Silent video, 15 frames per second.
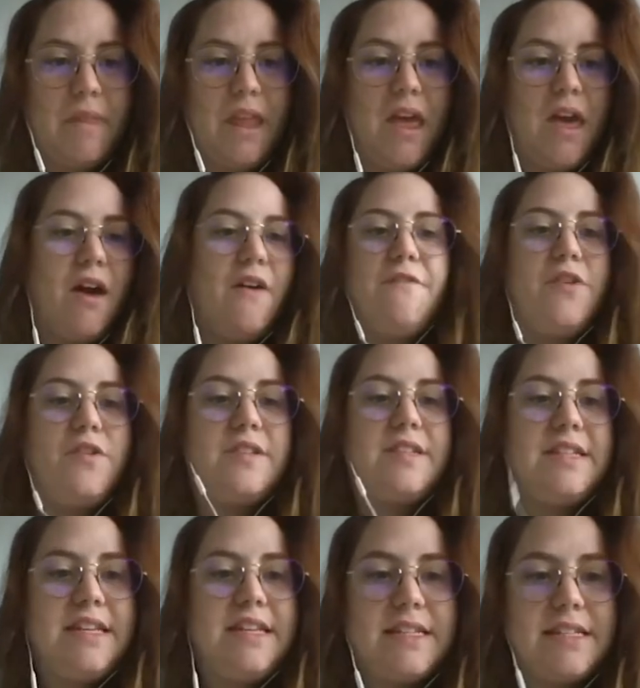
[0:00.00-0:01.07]
For
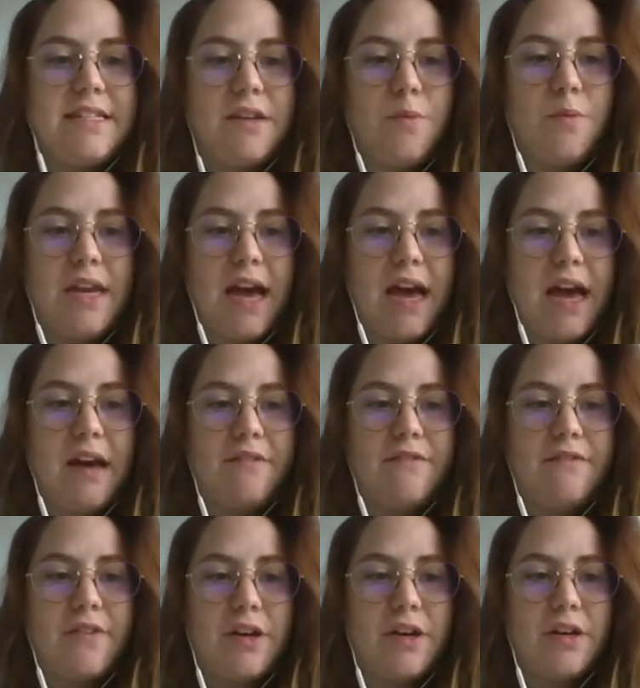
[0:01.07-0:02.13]
this, we
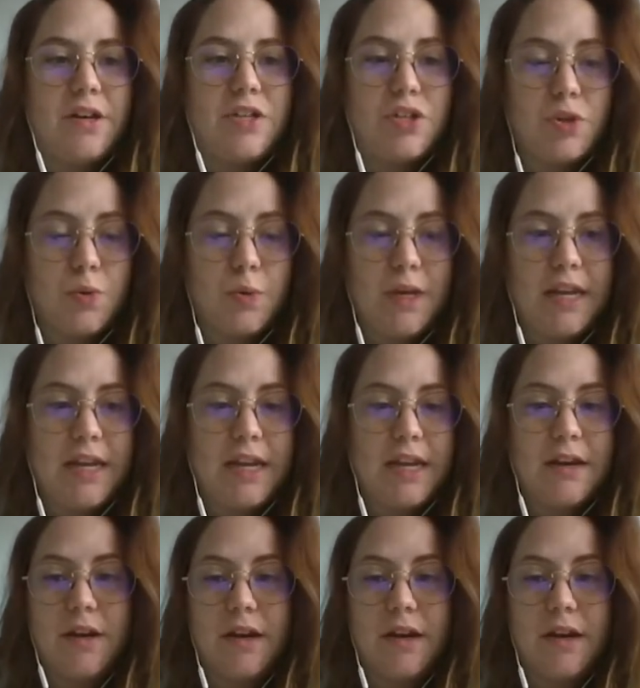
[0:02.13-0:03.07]
have 3